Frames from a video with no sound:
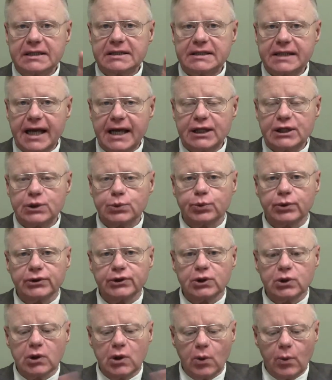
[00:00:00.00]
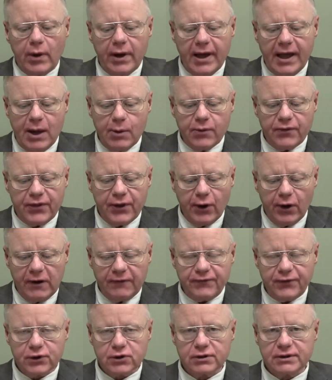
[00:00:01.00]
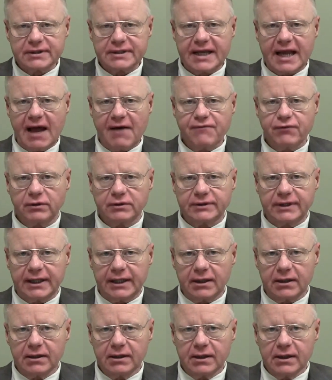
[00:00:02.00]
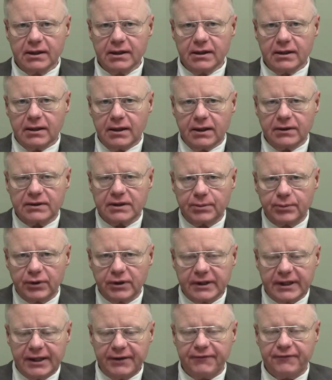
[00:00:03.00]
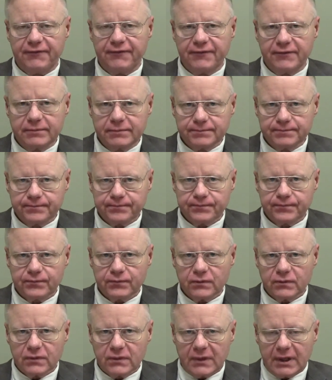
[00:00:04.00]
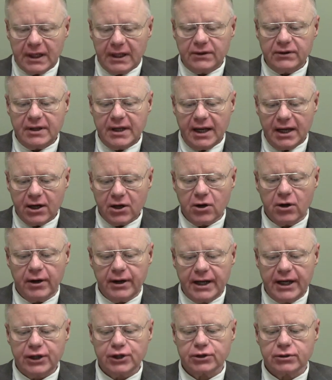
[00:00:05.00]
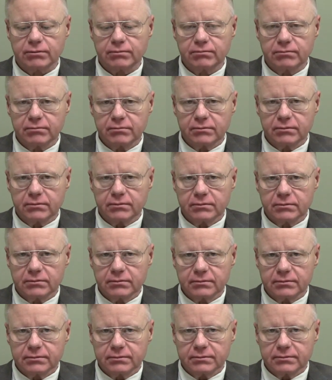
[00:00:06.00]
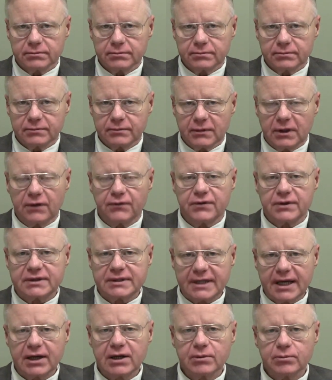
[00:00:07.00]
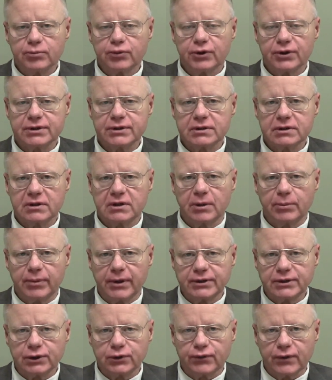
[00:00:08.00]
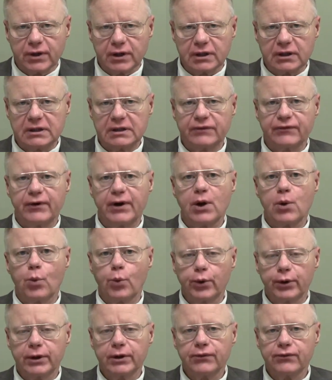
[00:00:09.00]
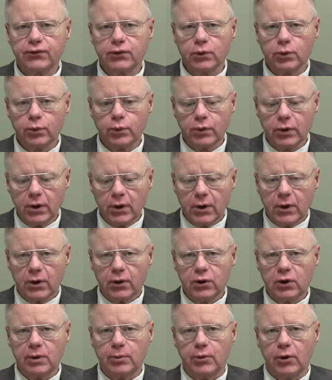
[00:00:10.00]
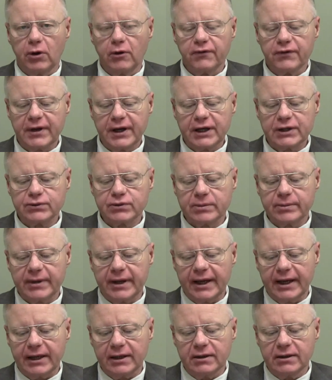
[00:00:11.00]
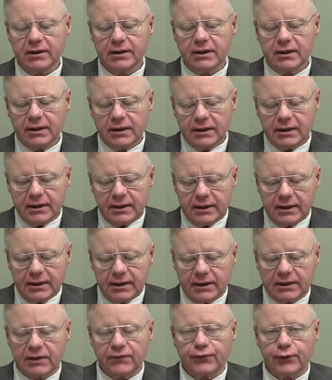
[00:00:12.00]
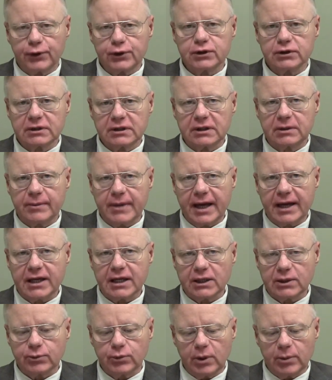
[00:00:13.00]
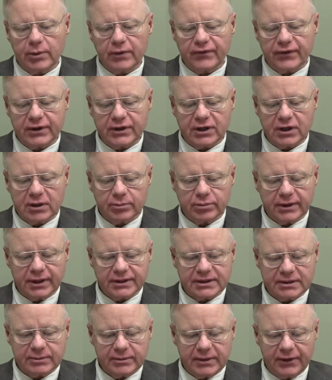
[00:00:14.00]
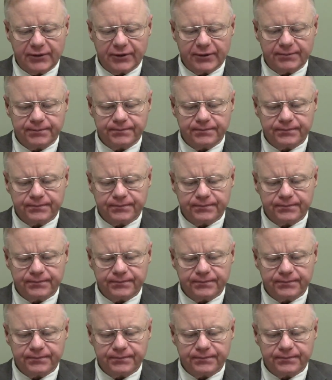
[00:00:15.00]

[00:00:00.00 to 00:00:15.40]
States will do away with the artificial scaffolding of the belief in the incarnation of the second person of the Blessed Trinity, the very Word through whom all things were made, and the virginal immaculate womb of our dear Blessed Mother.